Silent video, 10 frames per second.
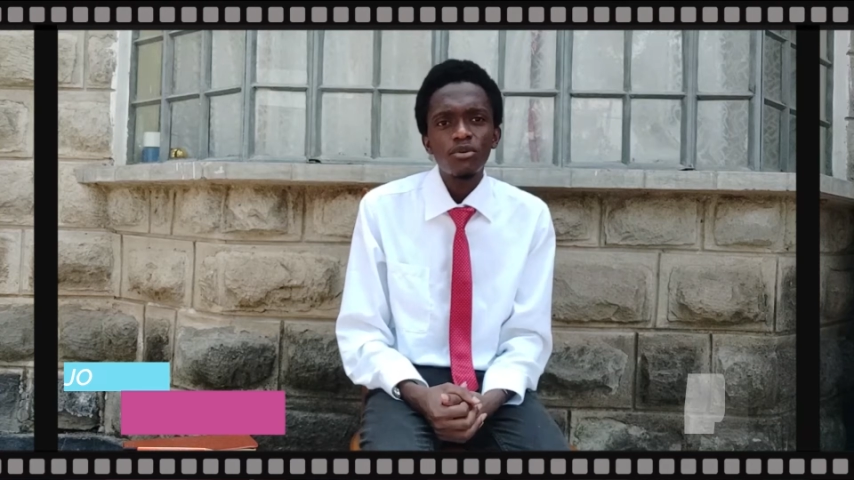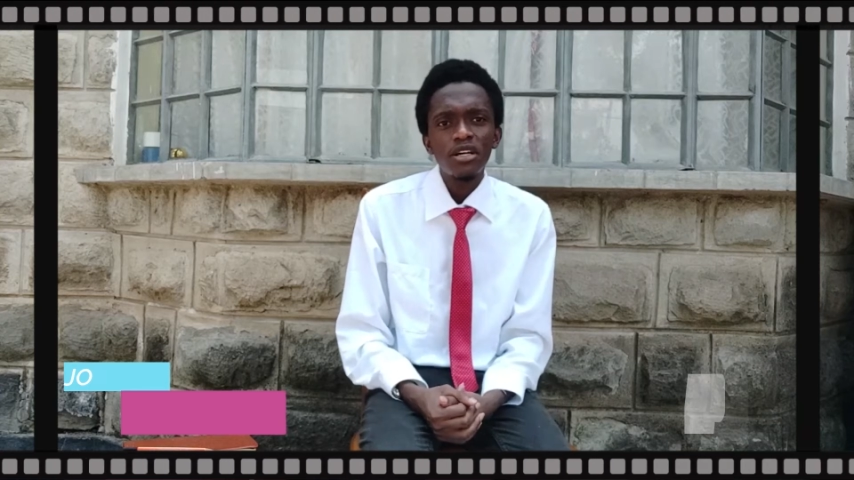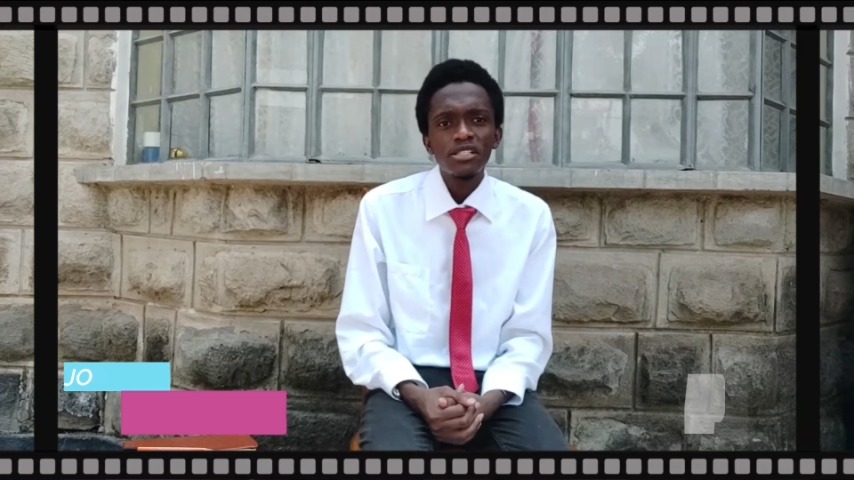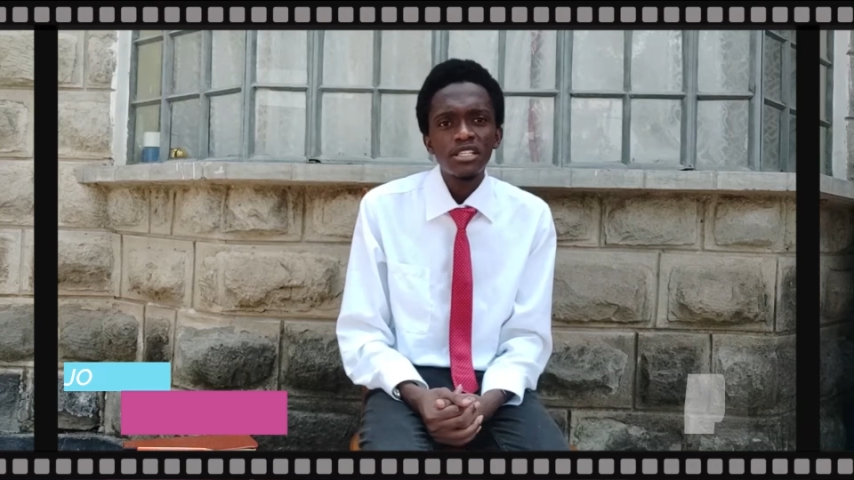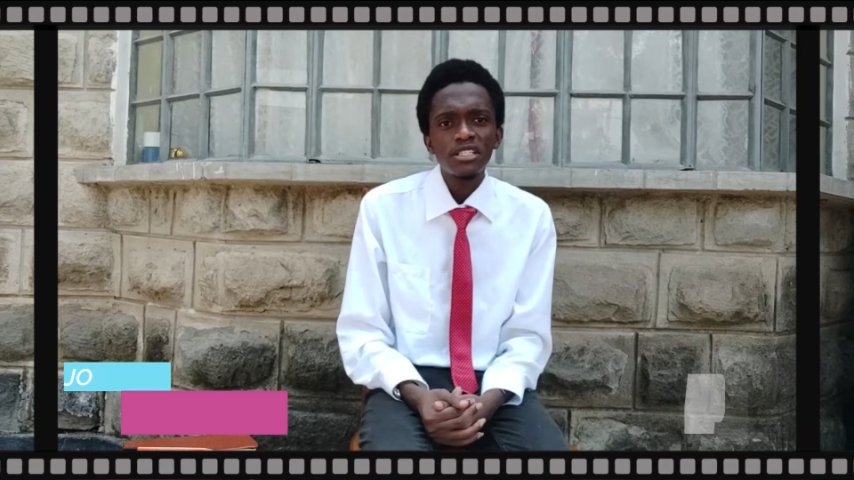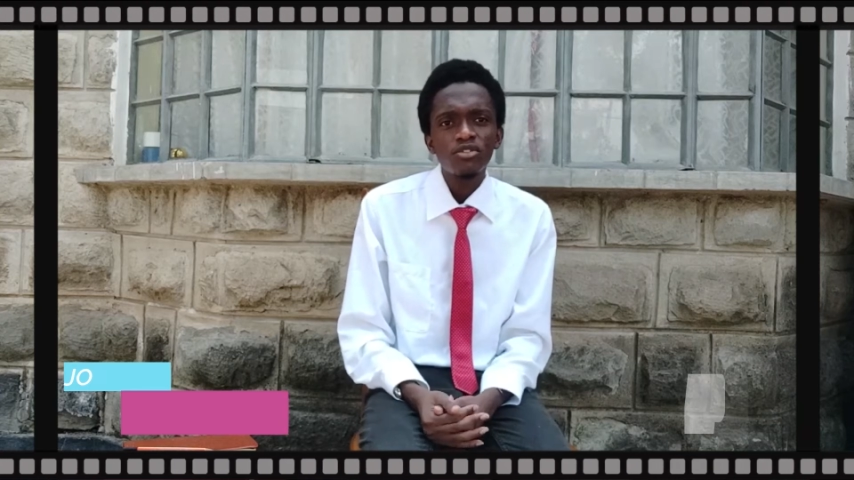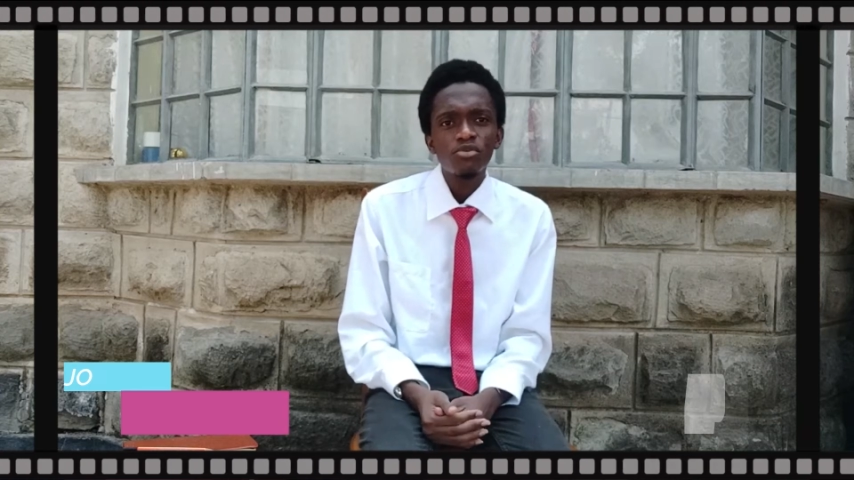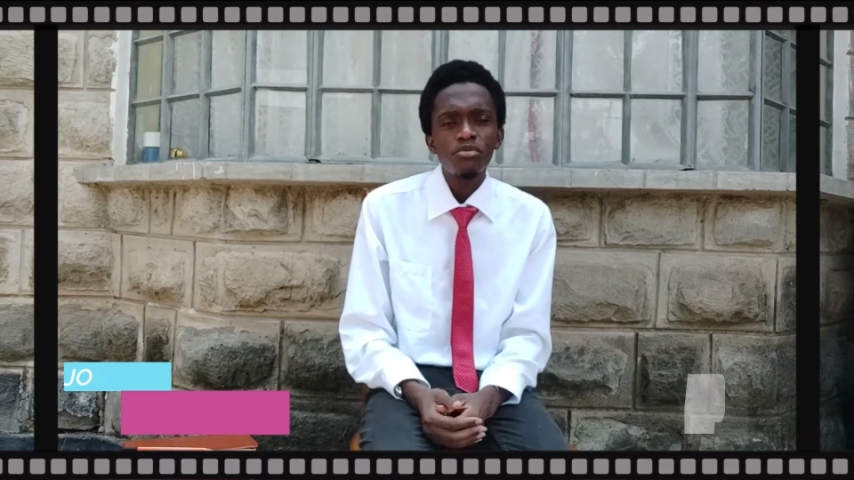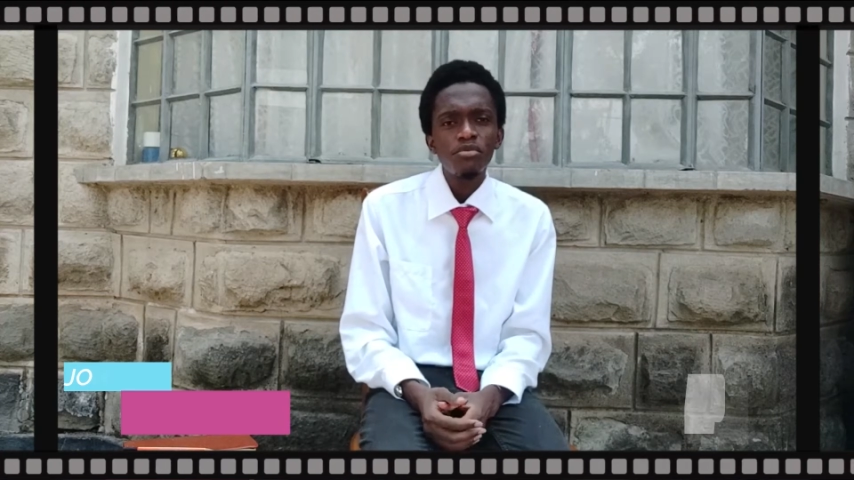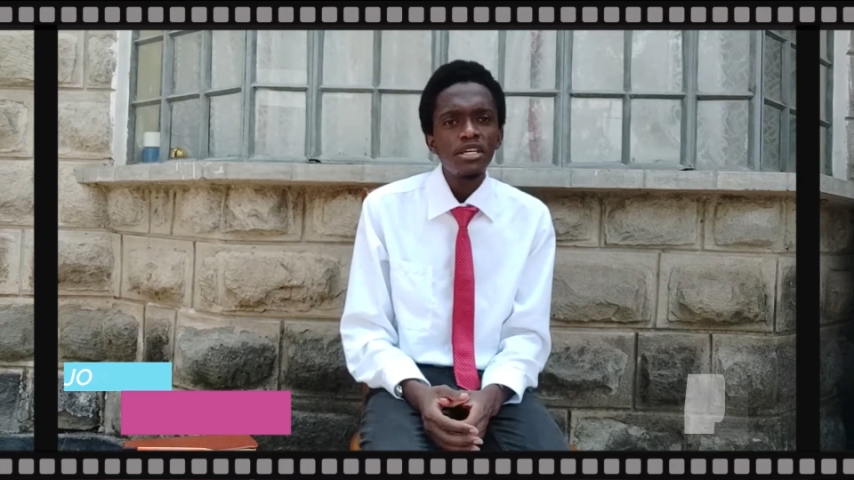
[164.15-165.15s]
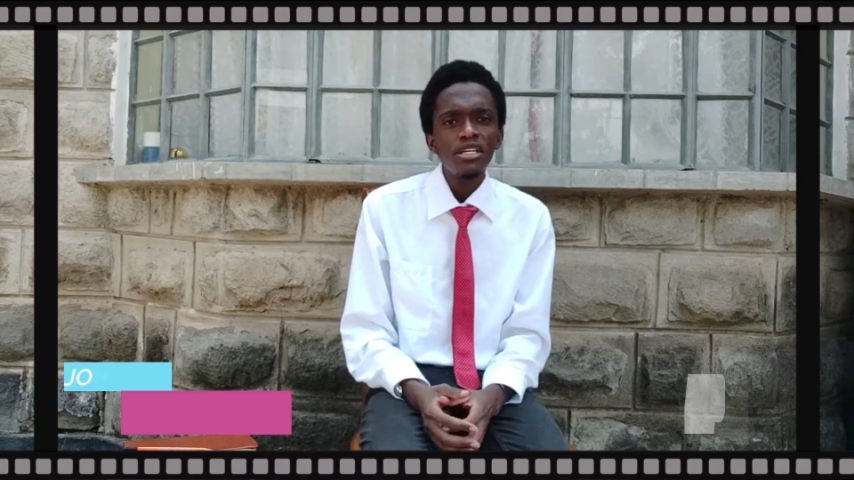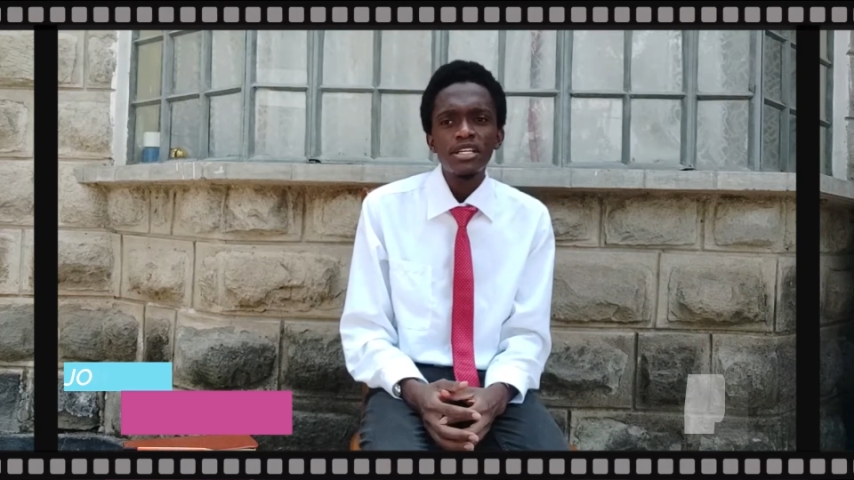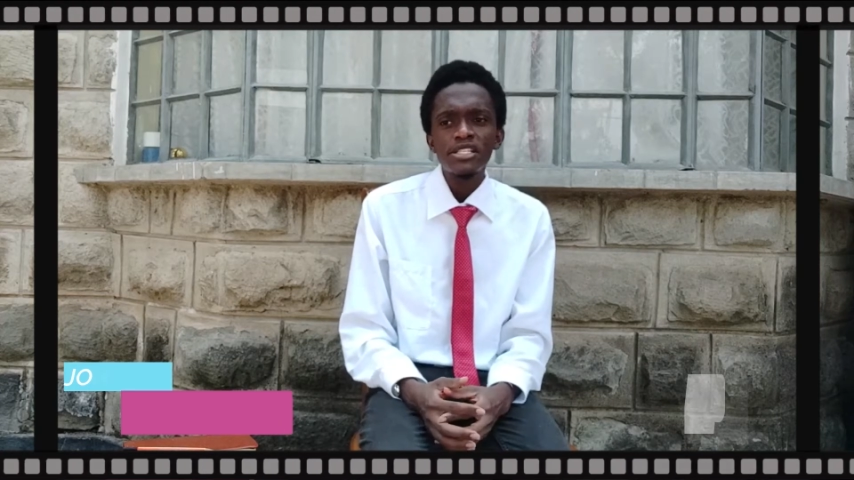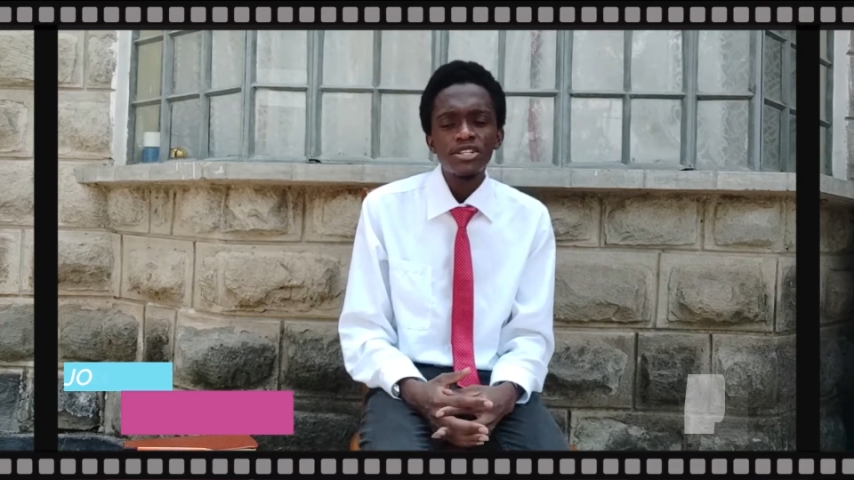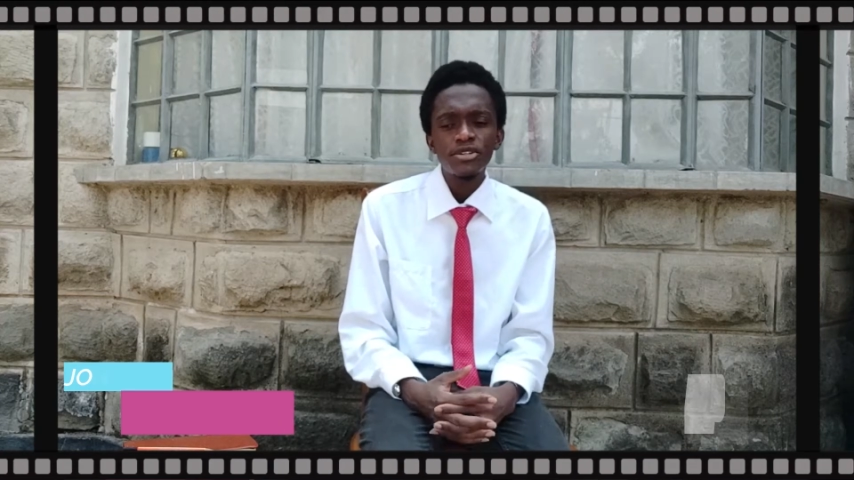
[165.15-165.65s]
were starting to be made,
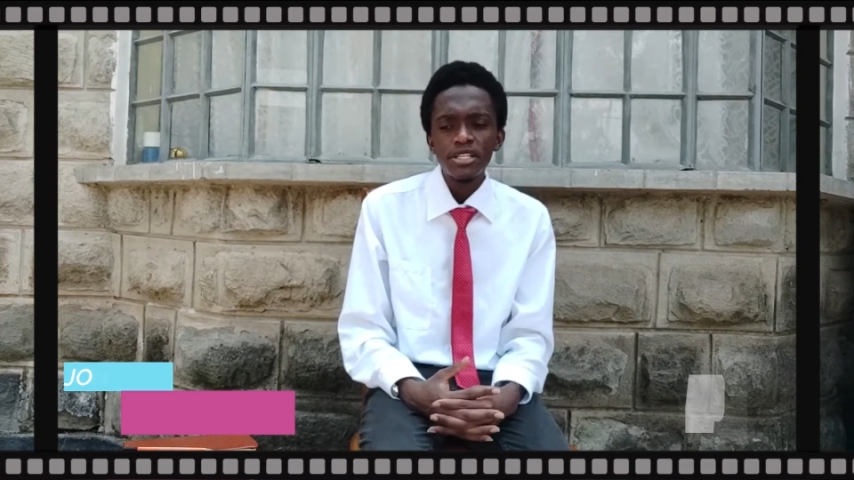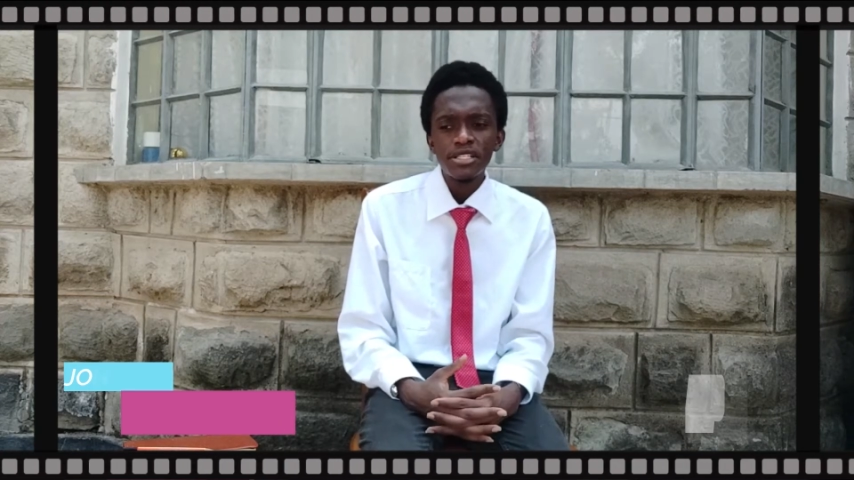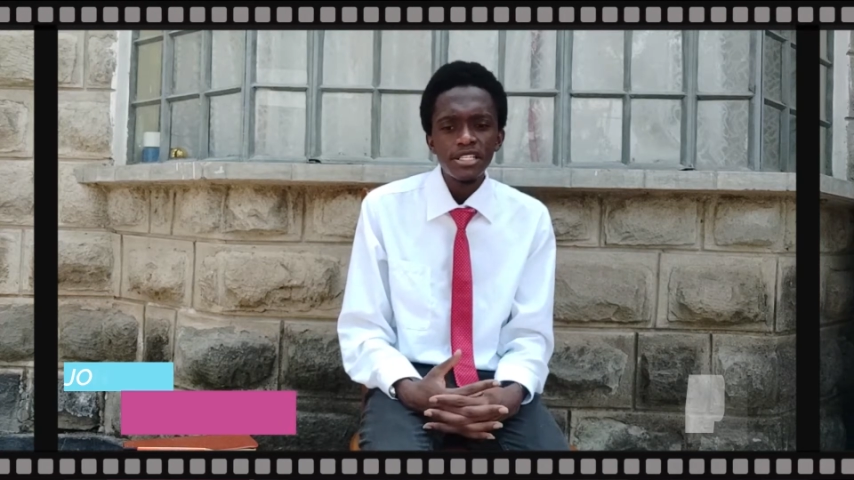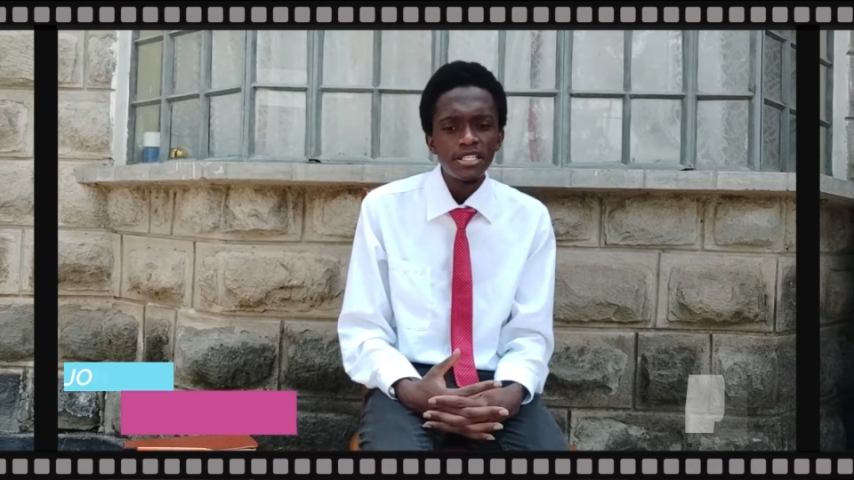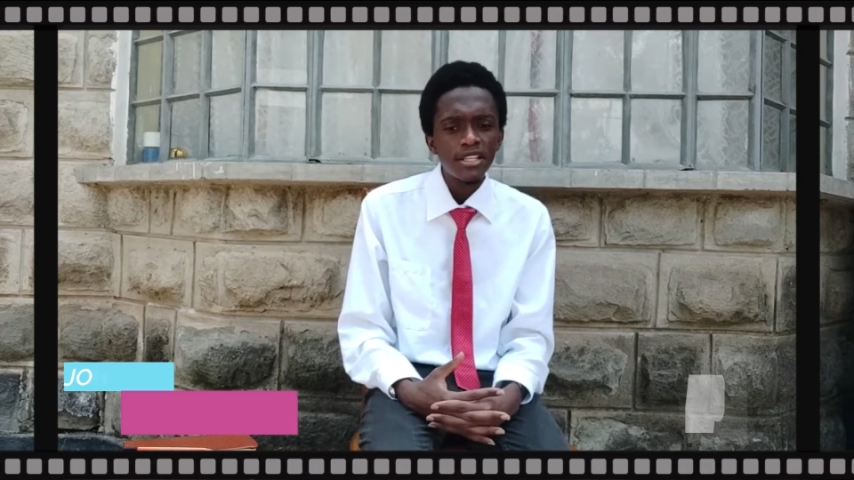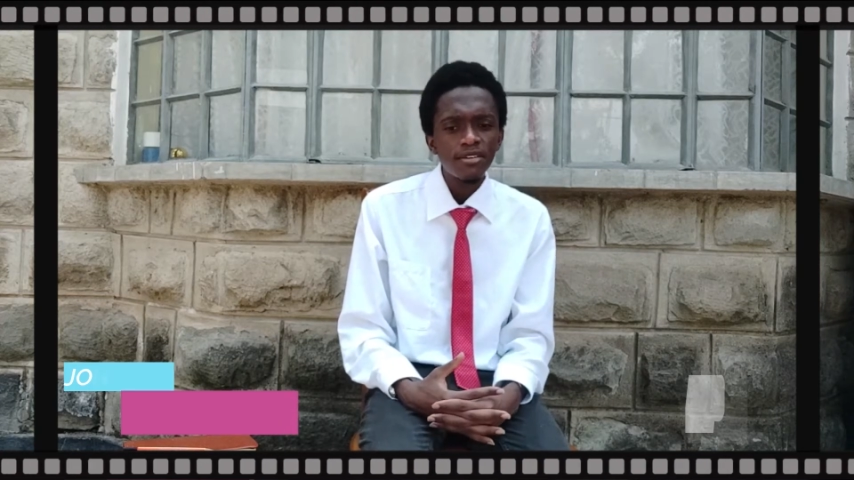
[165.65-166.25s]
etc., etc.,